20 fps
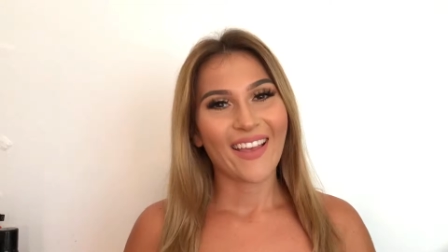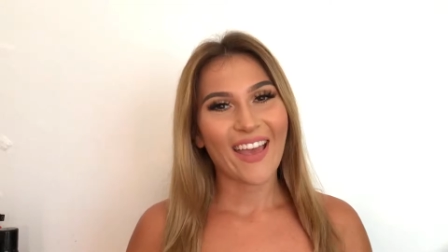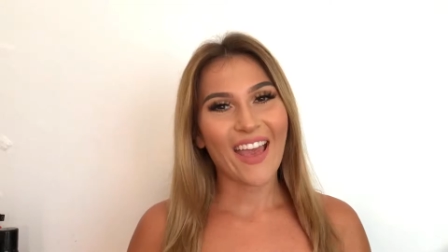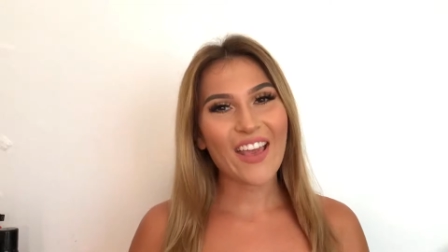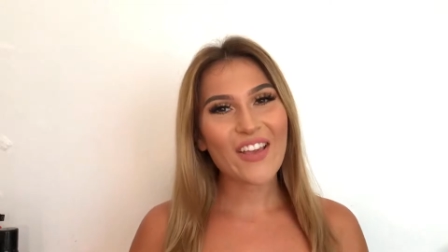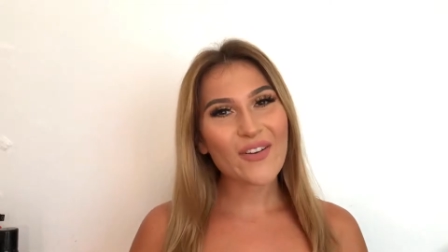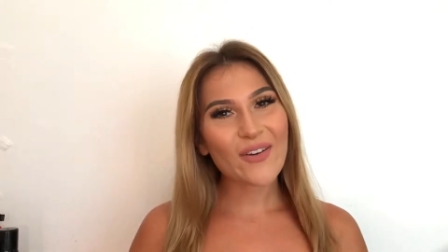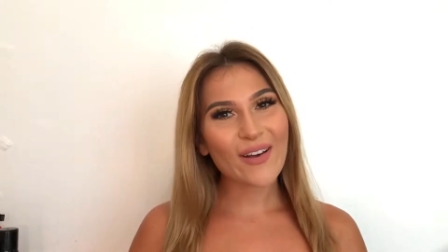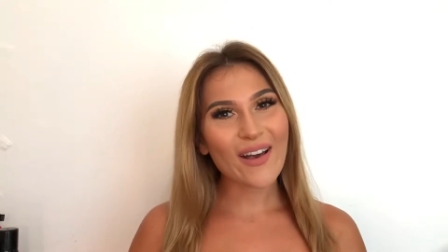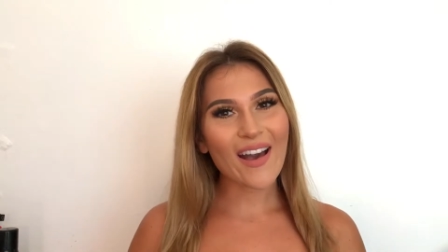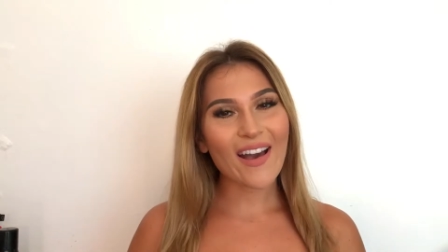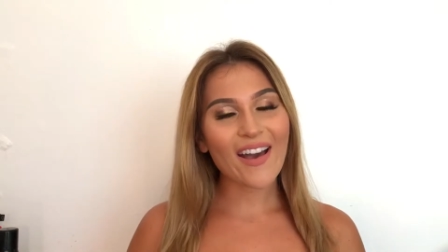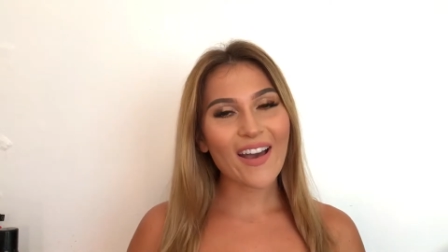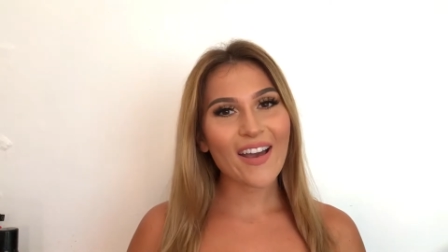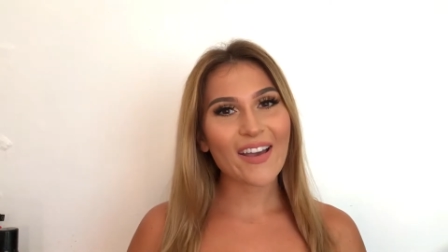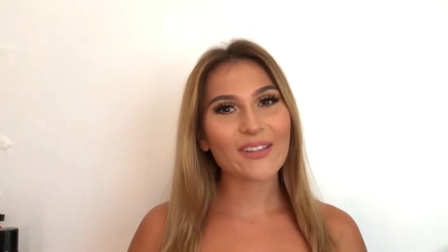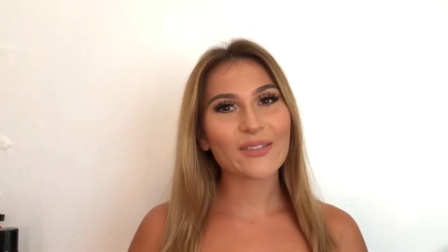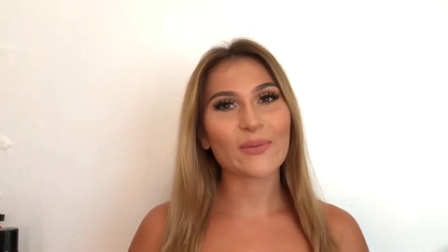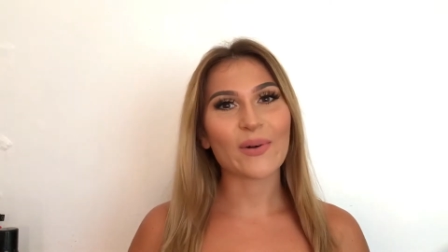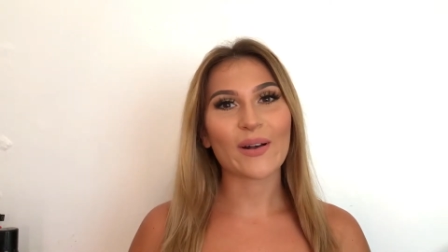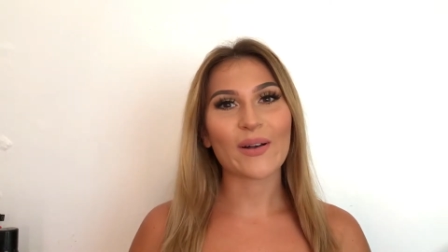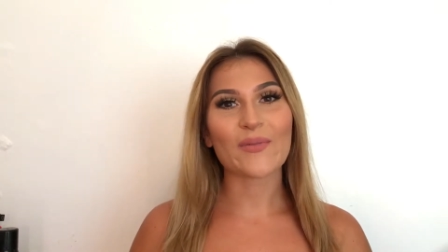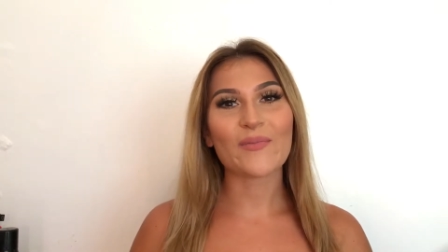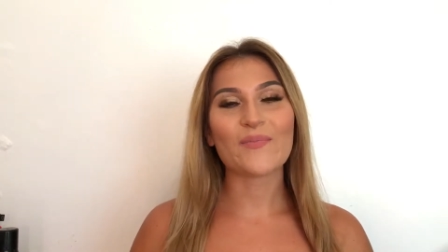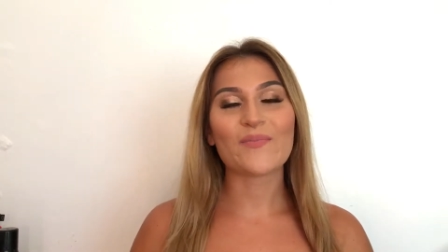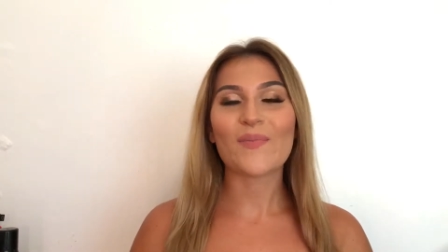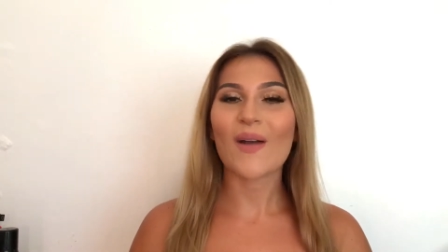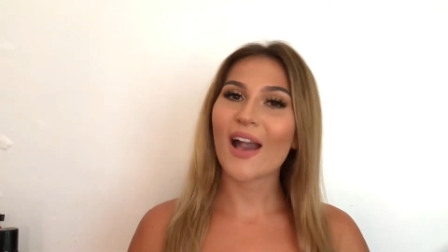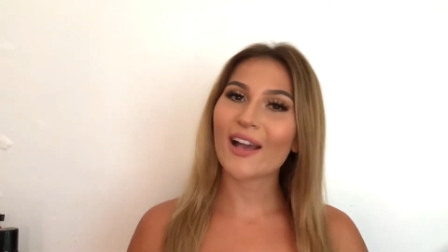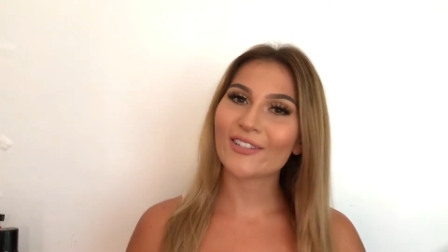Hey you guys,
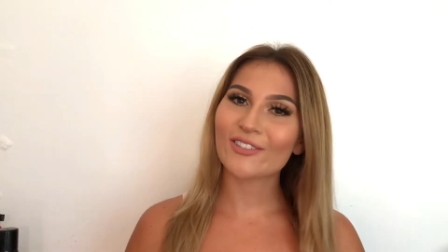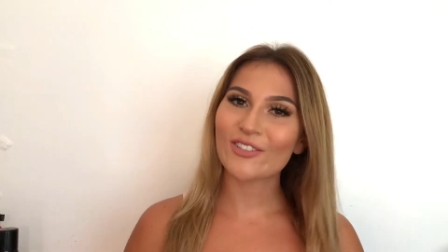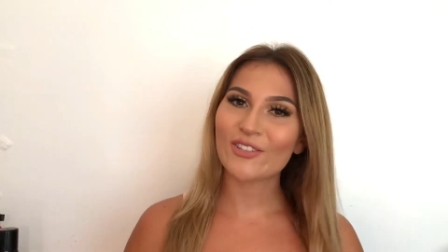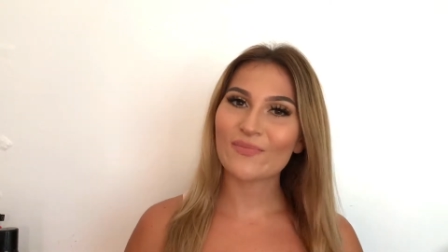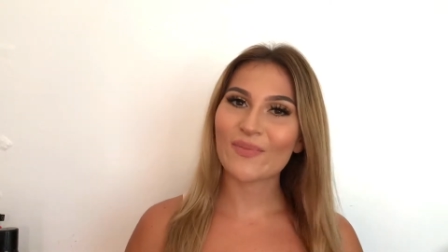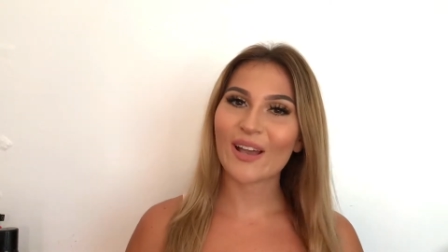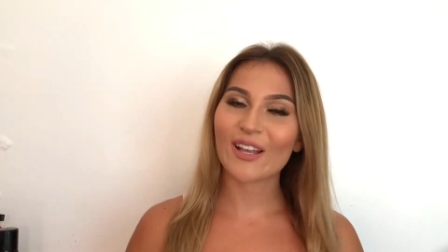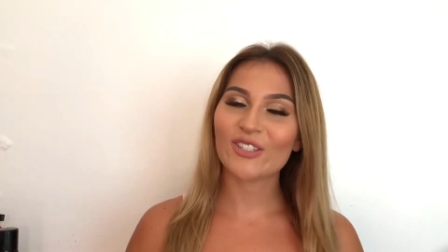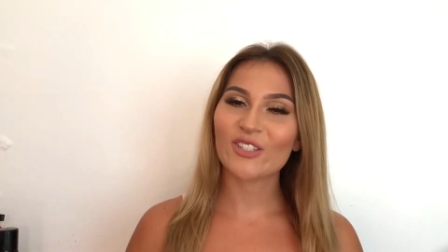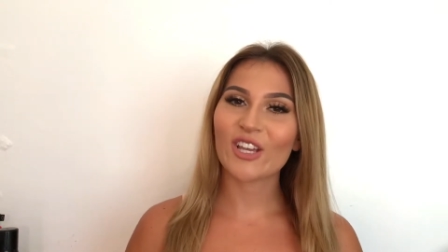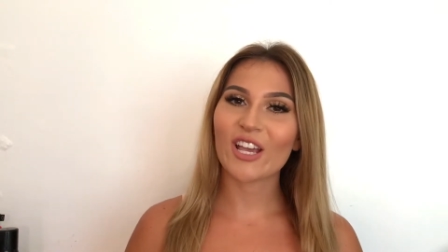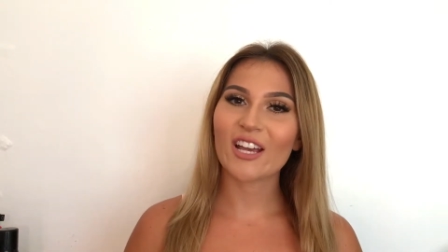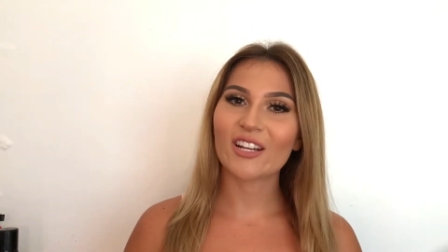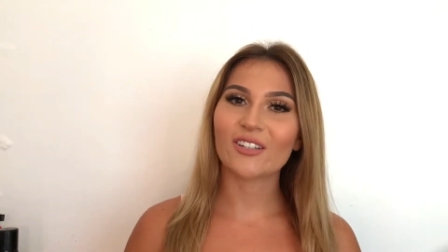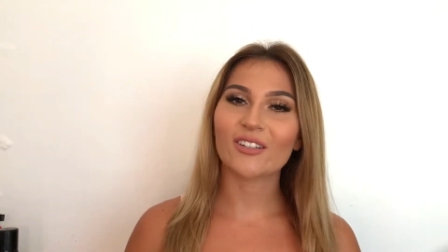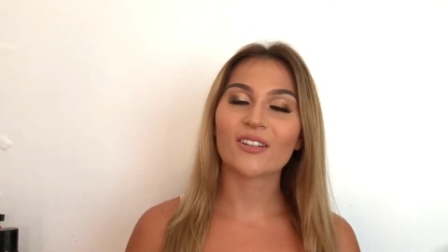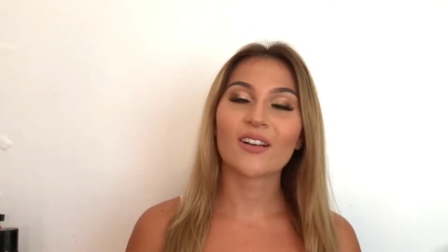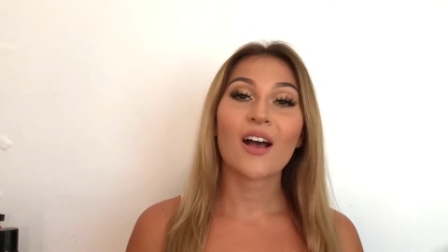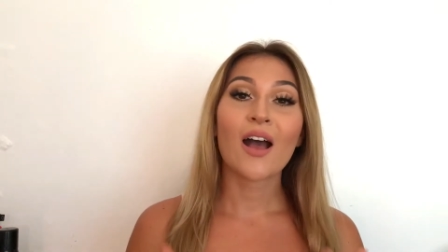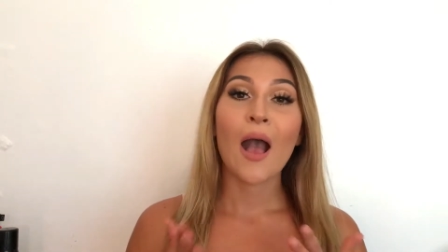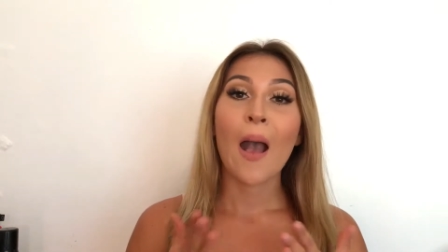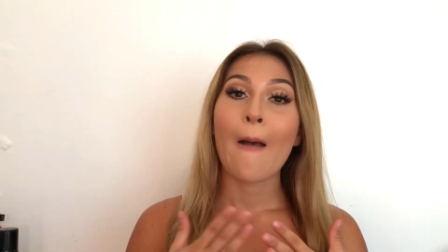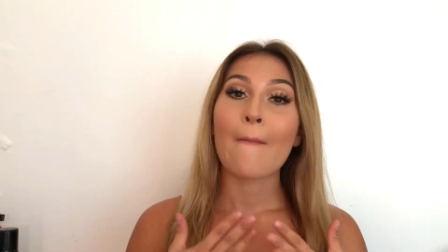welcome back to my channel.